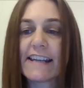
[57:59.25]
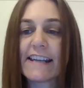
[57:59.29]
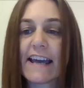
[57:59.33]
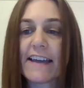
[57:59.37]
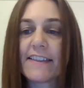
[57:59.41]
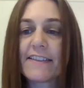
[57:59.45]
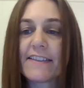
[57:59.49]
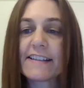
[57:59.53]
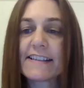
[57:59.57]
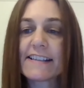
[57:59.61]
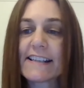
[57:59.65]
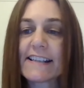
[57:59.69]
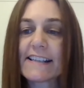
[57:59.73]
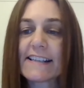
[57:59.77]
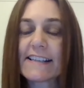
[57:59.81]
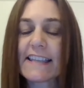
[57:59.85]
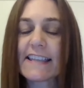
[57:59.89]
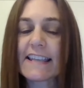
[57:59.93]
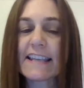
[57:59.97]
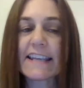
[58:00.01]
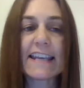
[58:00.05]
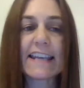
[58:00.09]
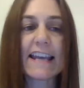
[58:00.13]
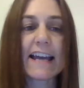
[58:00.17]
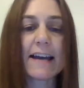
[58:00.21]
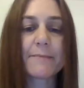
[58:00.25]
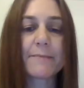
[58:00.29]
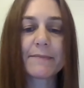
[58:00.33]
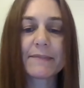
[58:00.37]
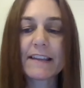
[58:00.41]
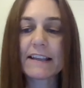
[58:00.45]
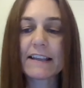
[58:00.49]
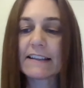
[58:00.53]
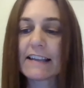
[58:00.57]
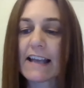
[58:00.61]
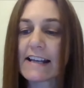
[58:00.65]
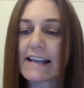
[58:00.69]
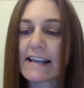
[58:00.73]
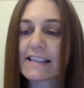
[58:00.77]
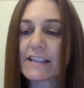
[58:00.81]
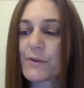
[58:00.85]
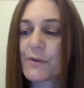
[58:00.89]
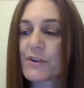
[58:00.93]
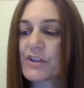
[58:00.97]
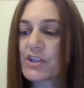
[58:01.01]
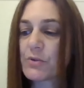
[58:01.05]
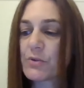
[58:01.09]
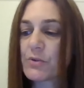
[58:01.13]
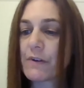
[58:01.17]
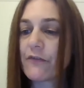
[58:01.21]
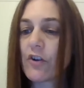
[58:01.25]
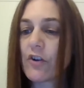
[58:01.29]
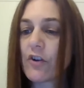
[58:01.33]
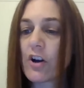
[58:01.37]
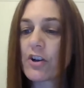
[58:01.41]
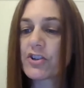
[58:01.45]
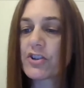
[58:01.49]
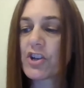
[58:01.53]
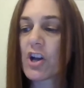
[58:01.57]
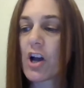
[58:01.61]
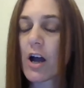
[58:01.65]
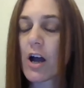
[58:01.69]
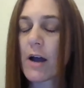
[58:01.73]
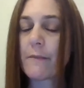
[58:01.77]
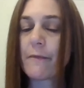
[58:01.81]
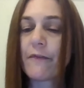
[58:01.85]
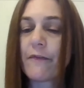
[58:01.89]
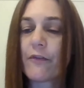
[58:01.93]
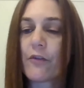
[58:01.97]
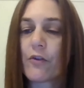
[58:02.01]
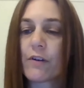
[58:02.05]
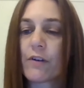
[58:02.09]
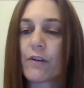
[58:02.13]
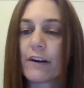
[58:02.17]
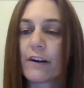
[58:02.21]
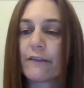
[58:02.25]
Now, this is the last question we've got time for,